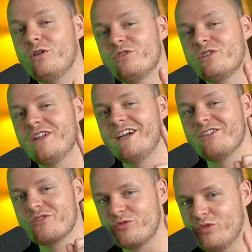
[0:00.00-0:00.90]
Also, there
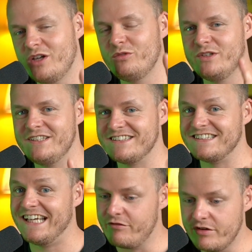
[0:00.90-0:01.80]
is one
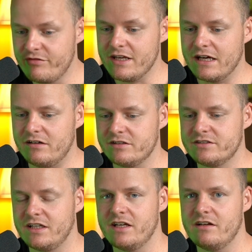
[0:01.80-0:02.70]
reason that 50
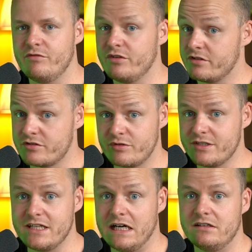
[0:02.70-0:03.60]
hours uh, versus
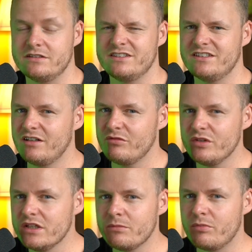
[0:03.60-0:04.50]
20 hours is not a
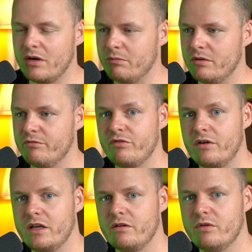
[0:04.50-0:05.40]
real problem
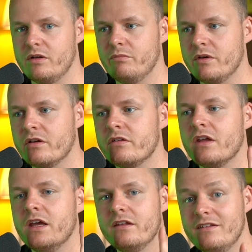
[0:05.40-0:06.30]
for anyone because
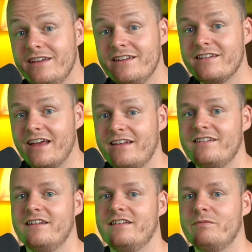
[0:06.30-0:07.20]
these
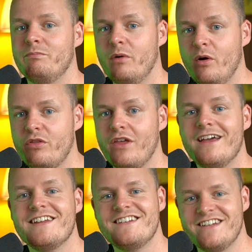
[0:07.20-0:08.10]
headsets both
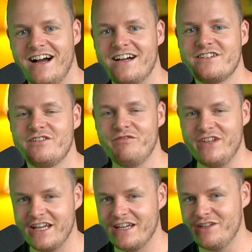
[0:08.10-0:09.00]
charge via